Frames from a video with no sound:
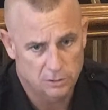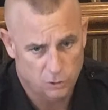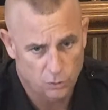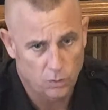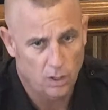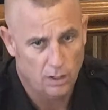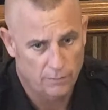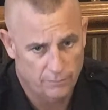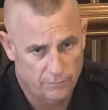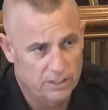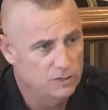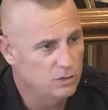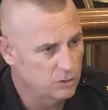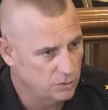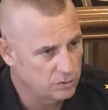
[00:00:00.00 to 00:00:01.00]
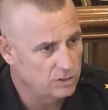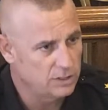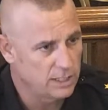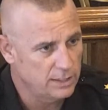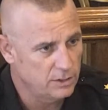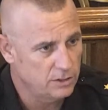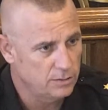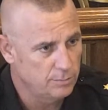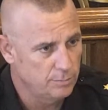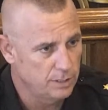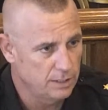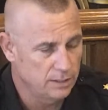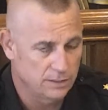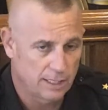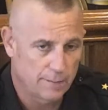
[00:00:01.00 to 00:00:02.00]
to our physical station
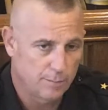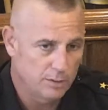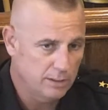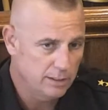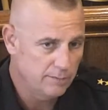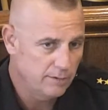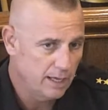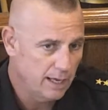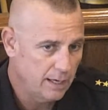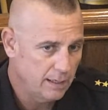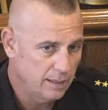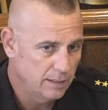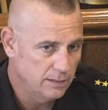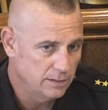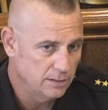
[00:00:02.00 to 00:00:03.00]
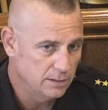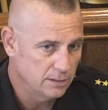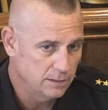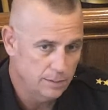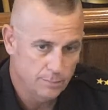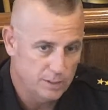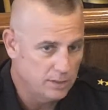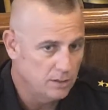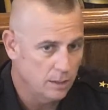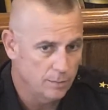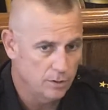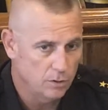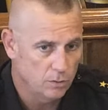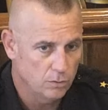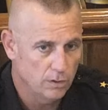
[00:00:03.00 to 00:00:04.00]
because I believe that is a
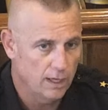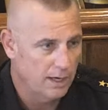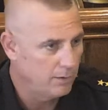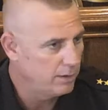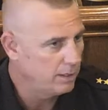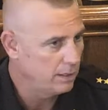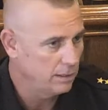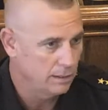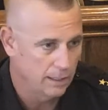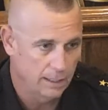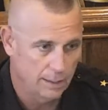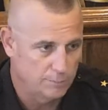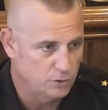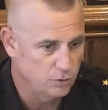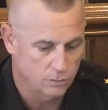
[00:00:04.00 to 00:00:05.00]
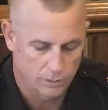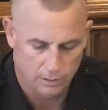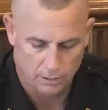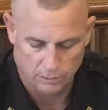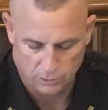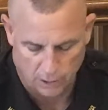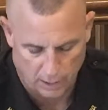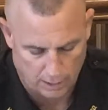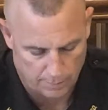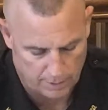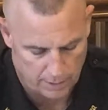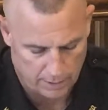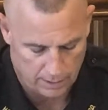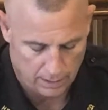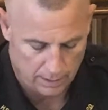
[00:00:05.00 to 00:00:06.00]
DPW area, and I'm sure they'll talk
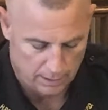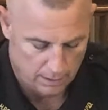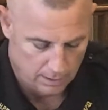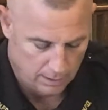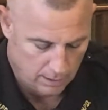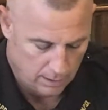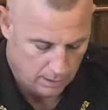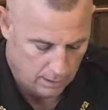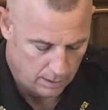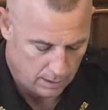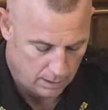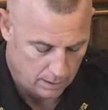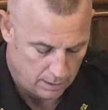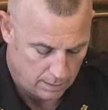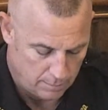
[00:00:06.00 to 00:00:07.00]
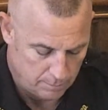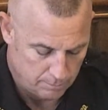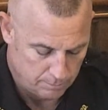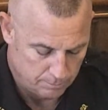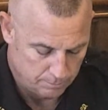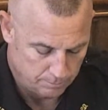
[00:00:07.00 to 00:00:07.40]
about it. Um,